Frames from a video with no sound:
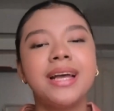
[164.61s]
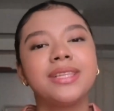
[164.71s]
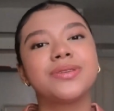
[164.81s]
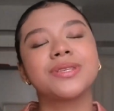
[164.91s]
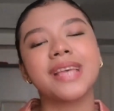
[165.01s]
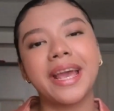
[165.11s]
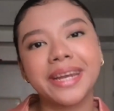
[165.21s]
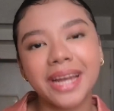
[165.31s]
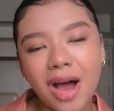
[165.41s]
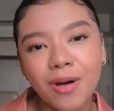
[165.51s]
to sign
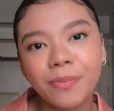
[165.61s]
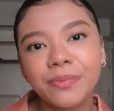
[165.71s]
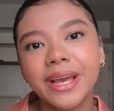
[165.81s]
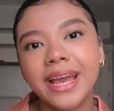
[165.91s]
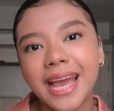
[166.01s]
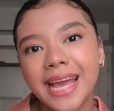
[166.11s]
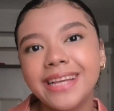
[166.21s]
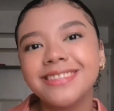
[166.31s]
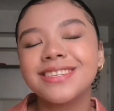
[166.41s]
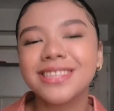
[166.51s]
up
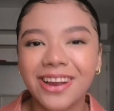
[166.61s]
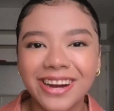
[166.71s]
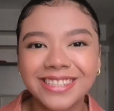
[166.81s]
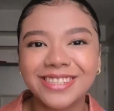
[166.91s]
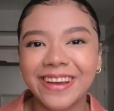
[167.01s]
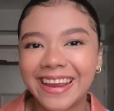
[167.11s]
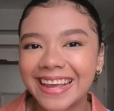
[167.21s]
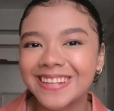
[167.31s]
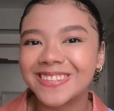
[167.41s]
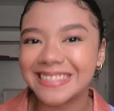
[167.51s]
and start
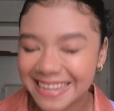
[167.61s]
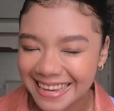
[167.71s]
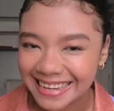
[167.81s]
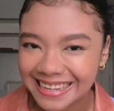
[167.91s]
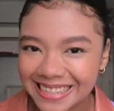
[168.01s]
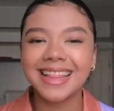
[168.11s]
trading today.